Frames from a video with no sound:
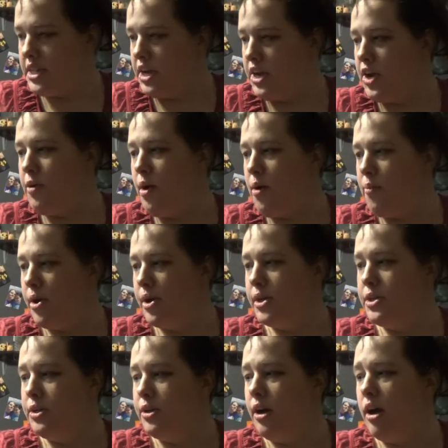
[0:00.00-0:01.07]
I know I want
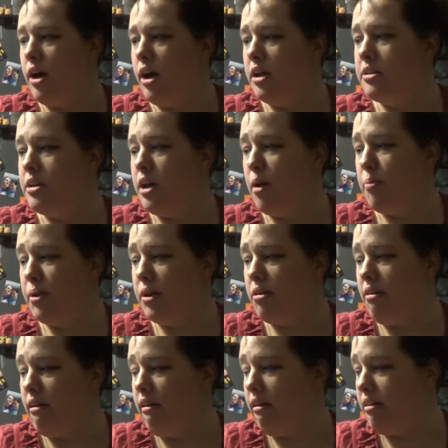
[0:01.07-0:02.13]
to do a Hot Topic
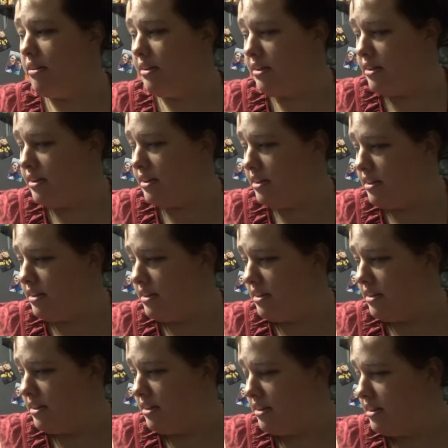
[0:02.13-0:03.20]
haul
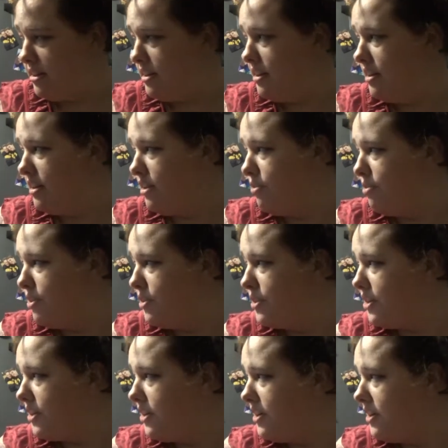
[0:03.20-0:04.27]
in the
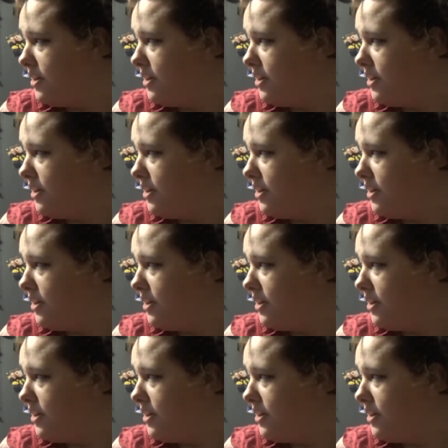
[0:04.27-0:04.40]
future.